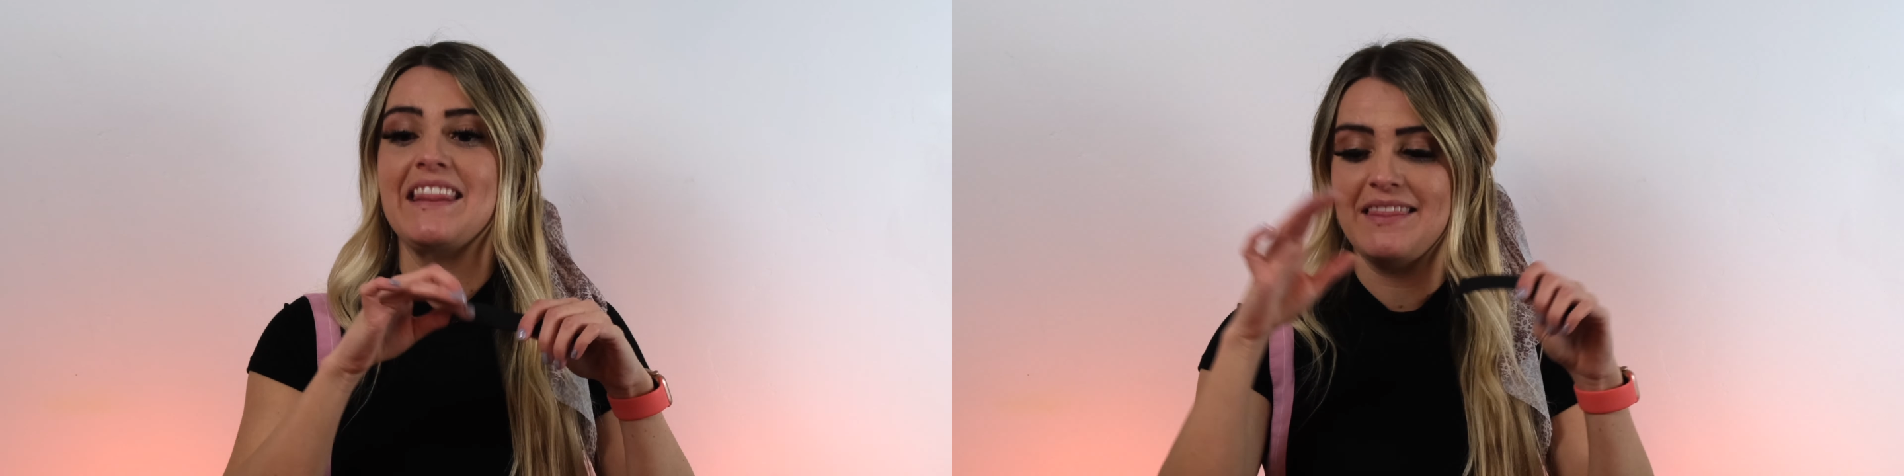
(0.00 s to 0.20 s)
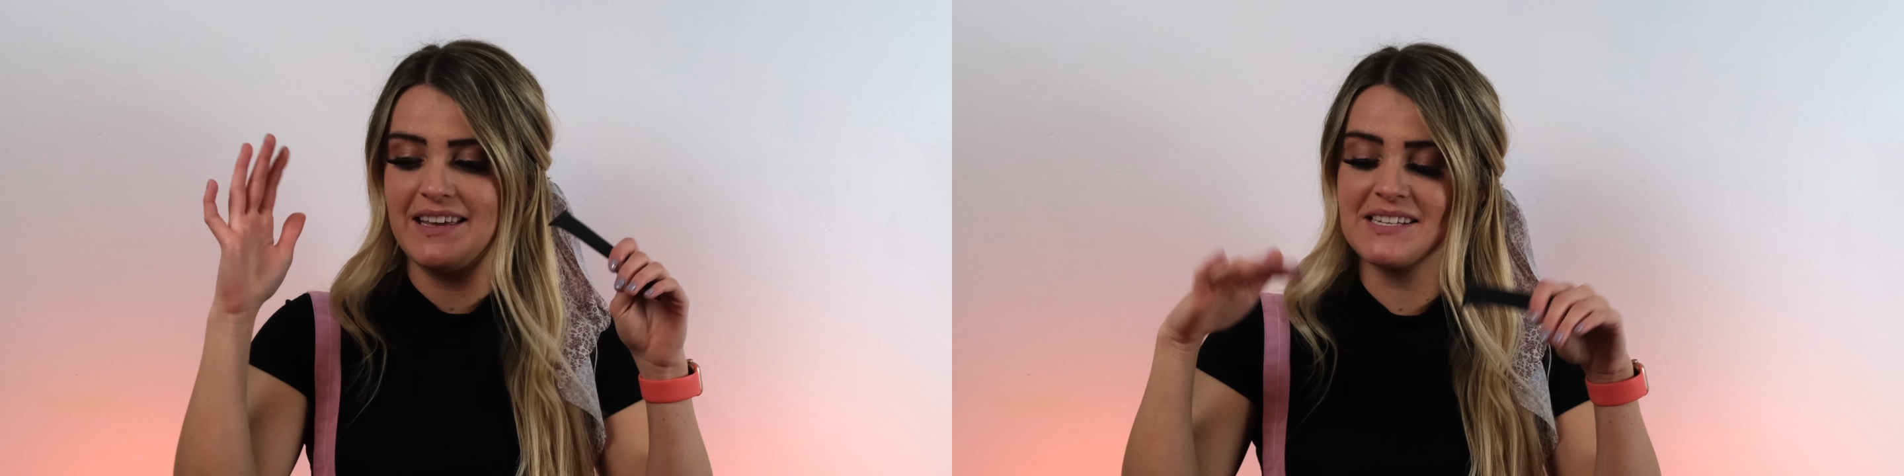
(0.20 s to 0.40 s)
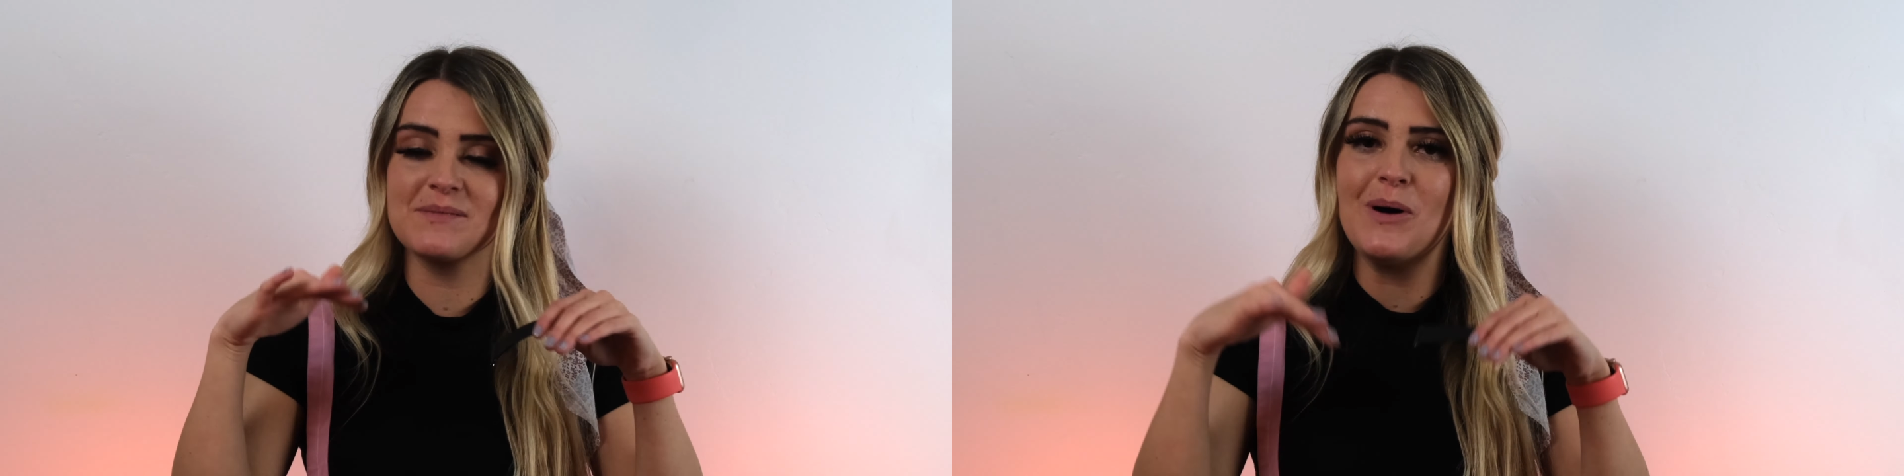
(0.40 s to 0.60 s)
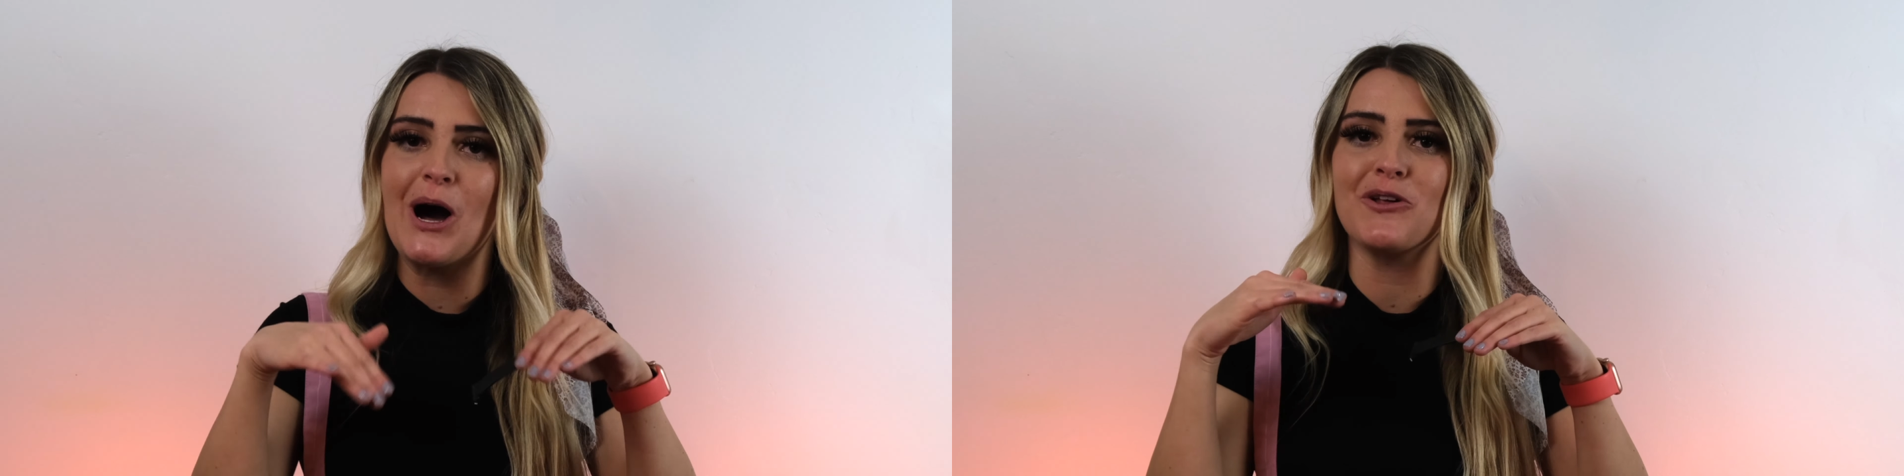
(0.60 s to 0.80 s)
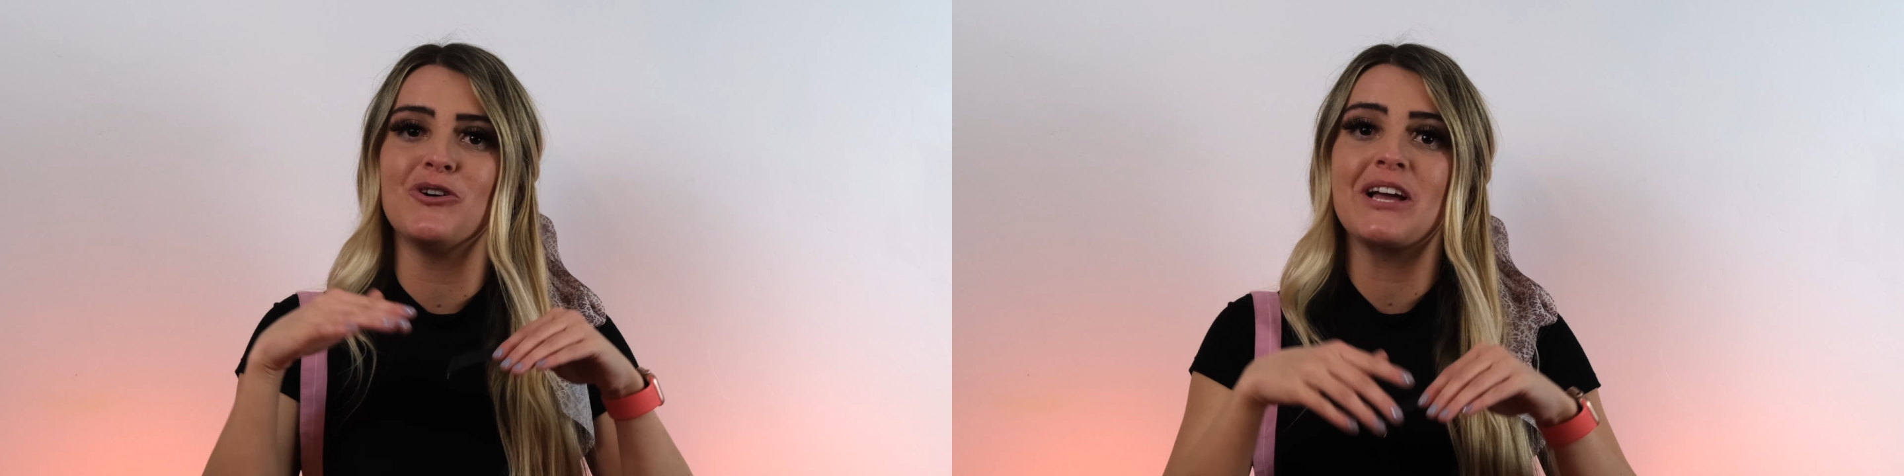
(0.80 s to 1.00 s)
this
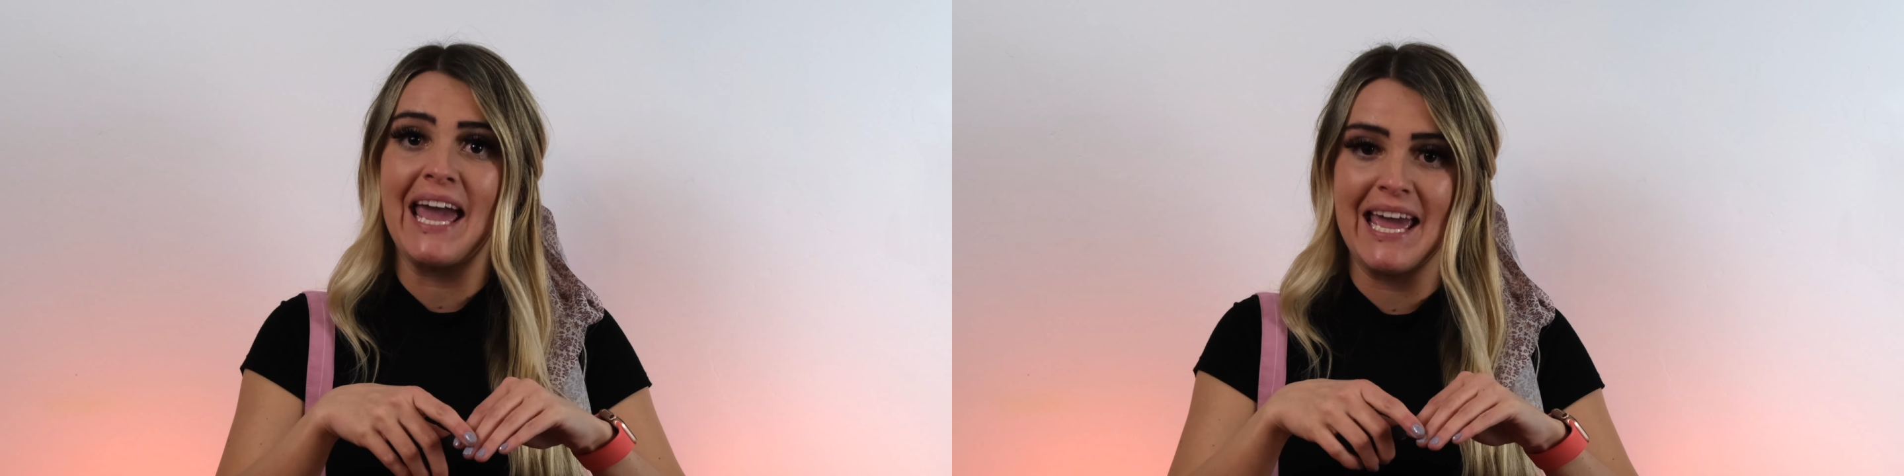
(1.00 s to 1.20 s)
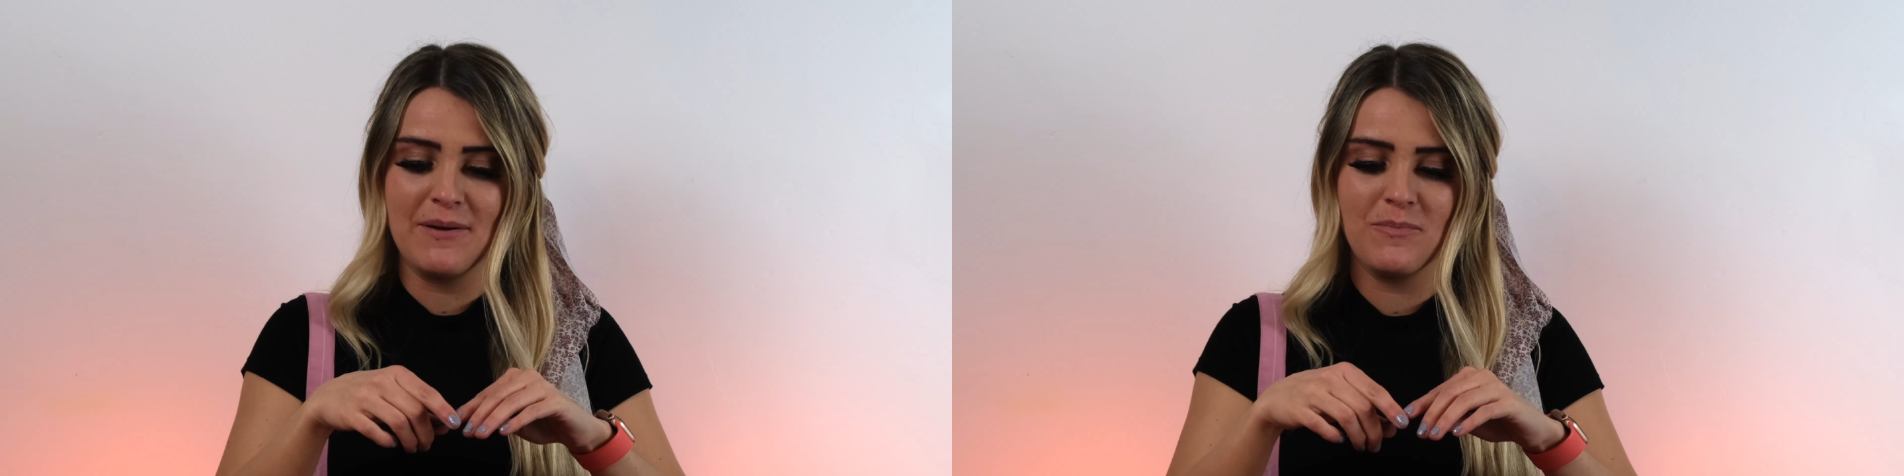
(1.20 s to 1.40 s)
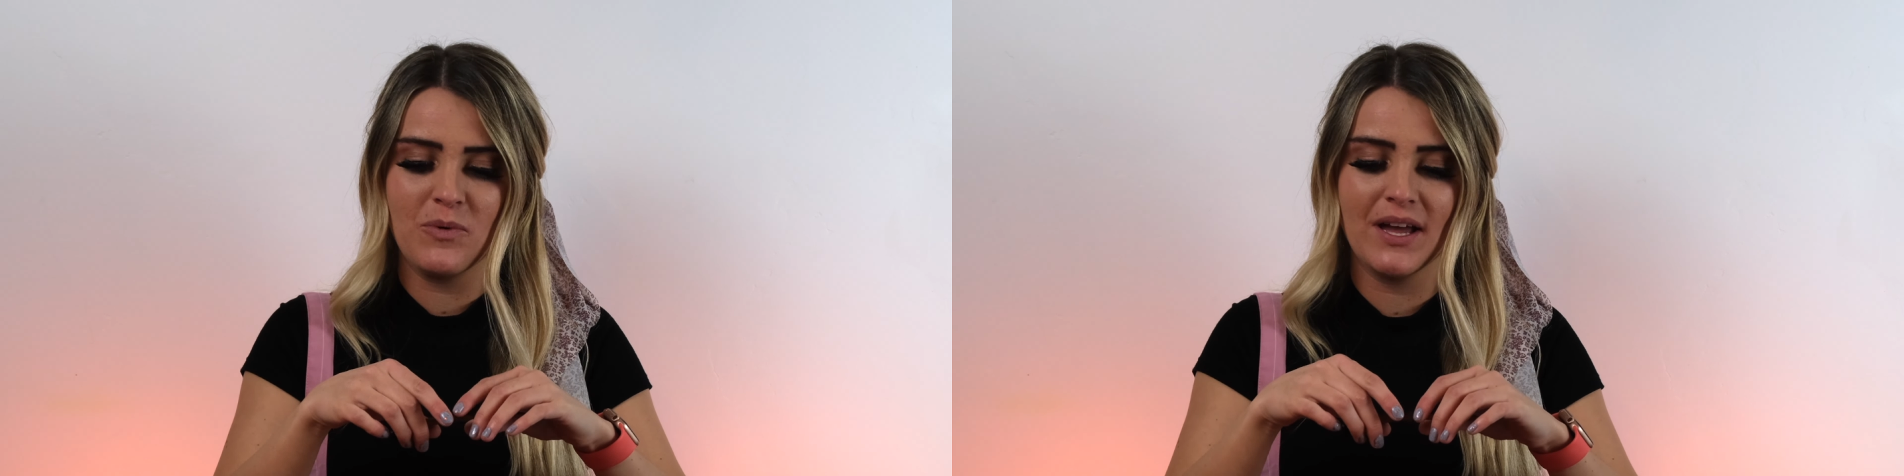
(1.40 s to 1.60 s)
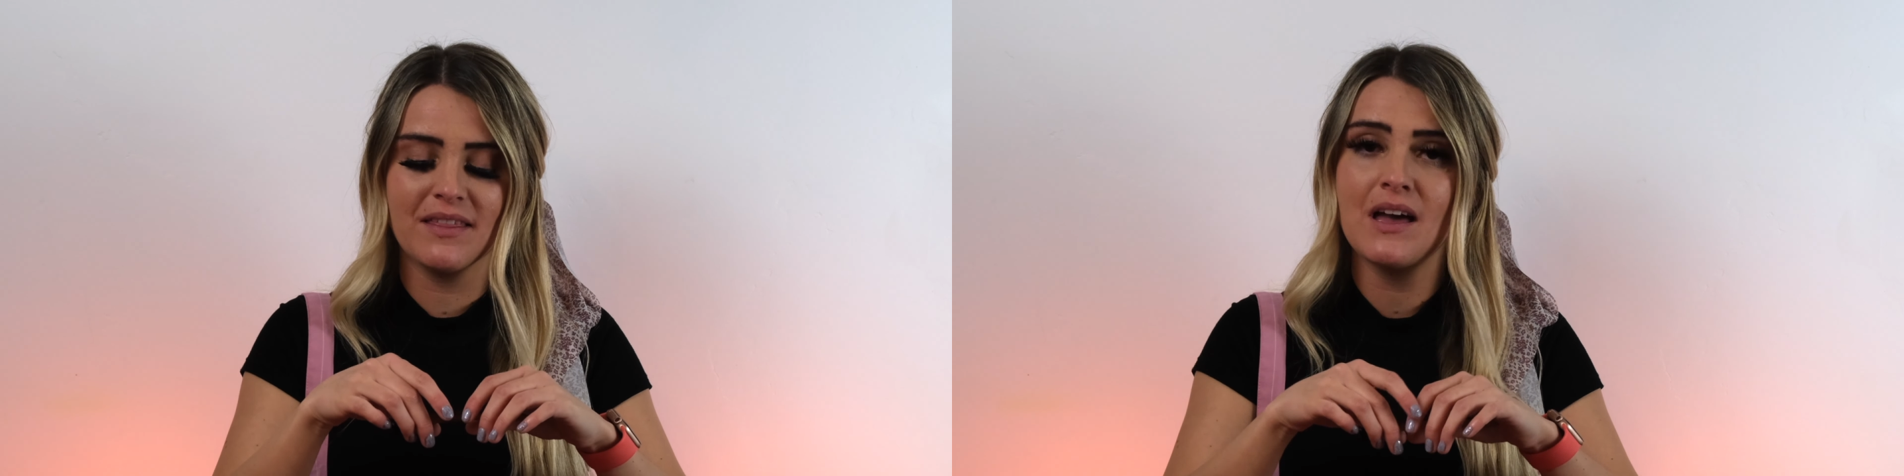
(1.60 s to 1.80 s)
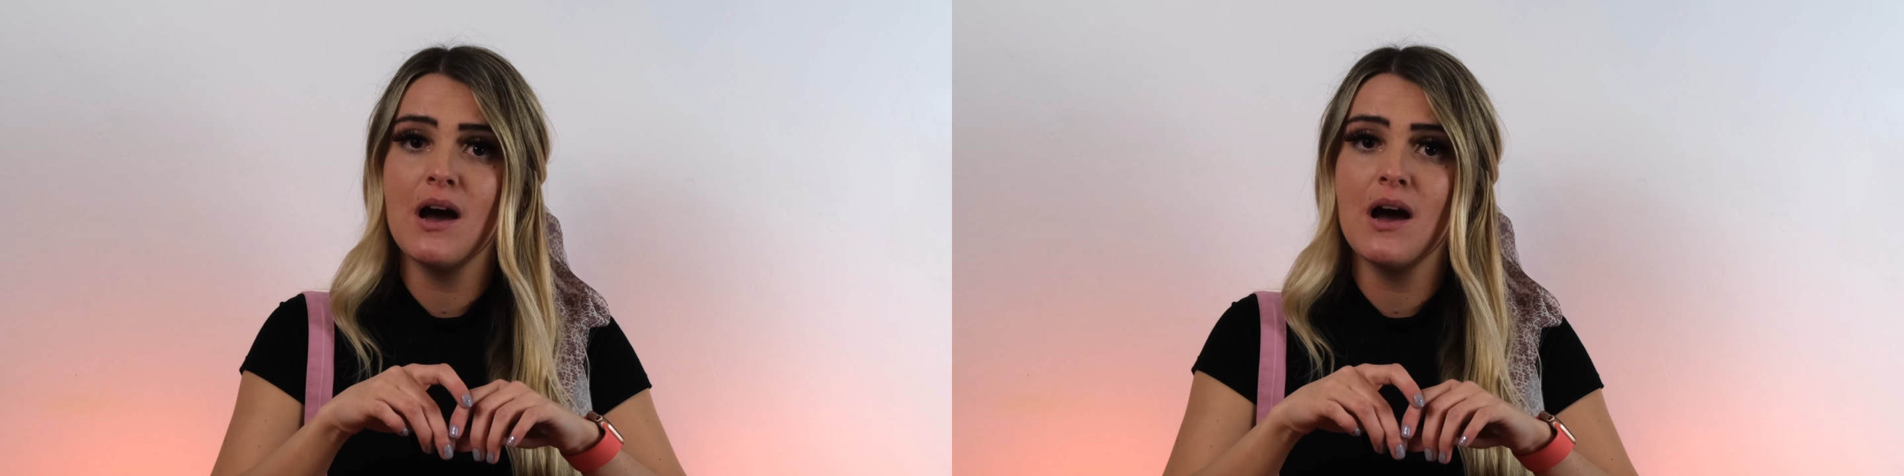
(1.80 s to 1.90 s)
model came with,